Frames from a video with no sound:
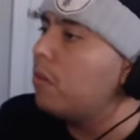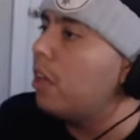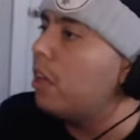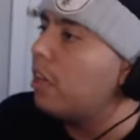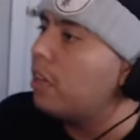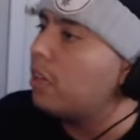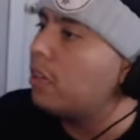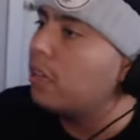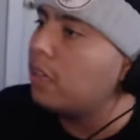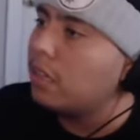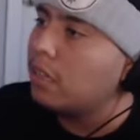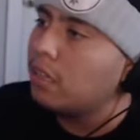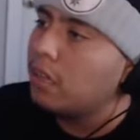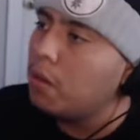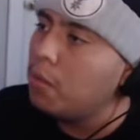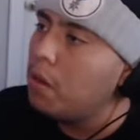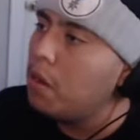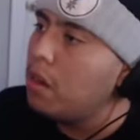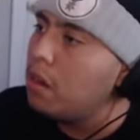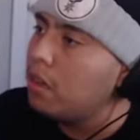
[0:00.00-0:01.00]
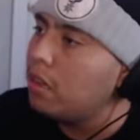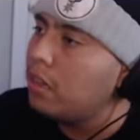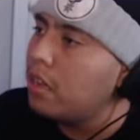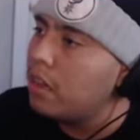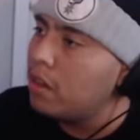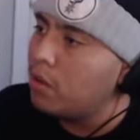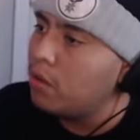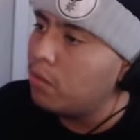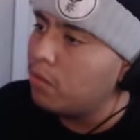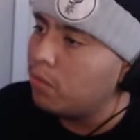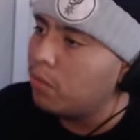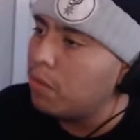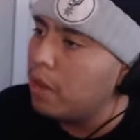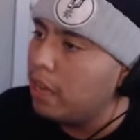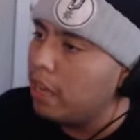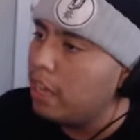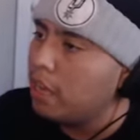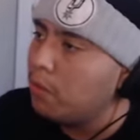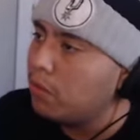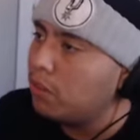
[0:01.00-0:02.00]
Like, come on now.
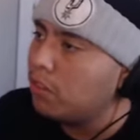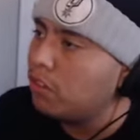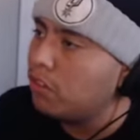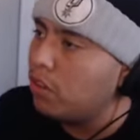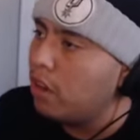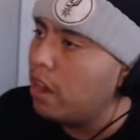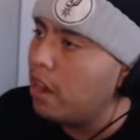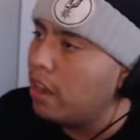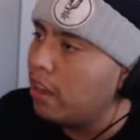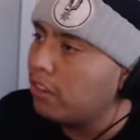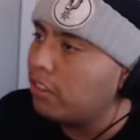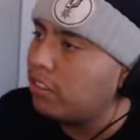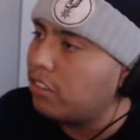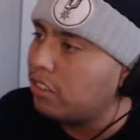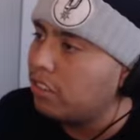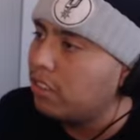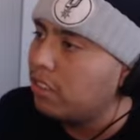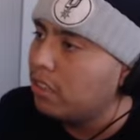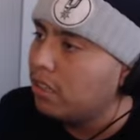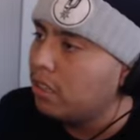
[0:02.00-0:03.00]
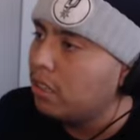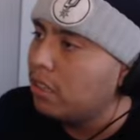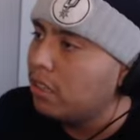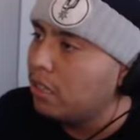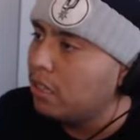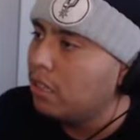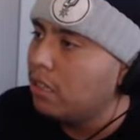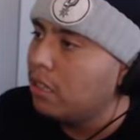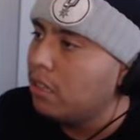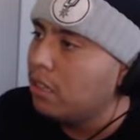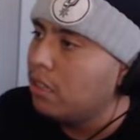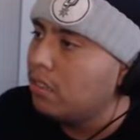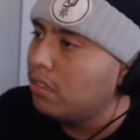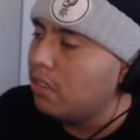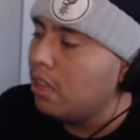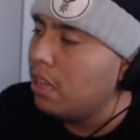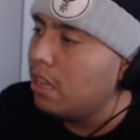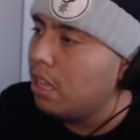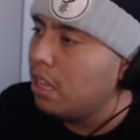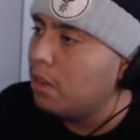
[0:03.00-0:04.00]
My aim is trash.
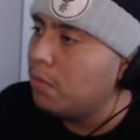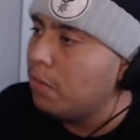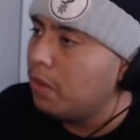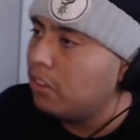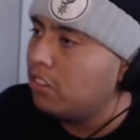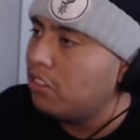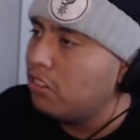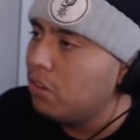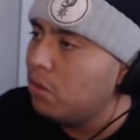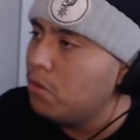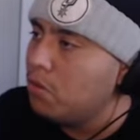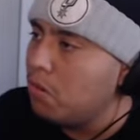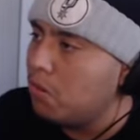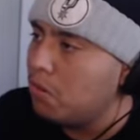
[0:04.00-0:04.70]
It's not letting me shoot.